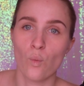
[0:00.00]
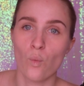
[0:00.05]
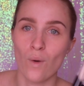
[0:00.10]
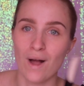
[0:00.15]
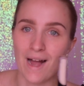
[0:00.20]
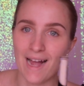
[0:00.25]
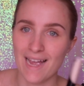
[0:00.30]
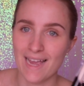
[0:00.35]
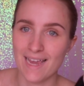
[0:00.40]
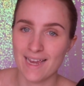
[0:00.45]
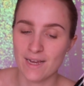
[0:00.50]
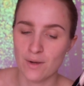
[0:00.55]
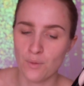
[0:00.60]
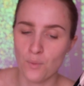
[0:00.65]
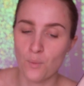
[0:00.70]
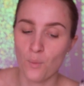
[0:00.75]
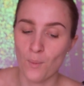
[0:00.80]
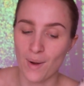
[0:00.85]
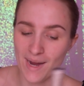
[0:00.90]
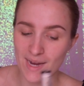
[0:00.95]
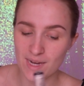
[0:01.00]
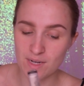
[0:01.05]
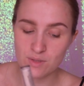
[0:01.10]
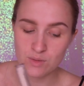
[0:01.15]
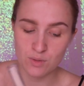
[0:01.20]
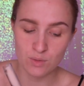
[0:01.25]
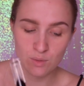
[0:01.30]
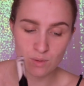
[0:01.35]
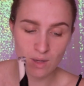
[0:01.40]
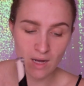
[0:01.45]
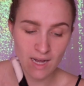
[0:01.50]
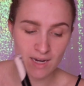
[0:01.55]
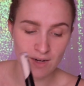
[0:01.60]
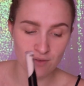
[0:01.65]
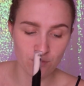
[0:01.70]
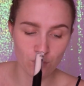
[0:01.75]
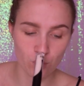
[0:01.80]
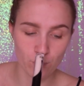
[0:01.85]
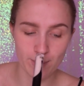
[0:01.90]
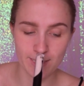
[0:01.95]
way too
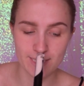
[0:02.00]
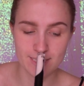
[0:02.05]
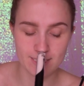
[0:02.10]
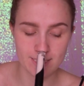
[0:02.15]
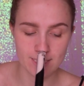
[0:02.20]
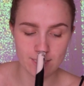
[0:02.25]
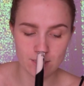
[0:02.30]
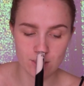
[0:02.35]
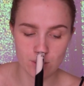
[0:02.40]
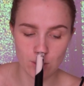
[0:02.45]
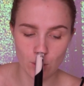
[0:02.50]
light for my skin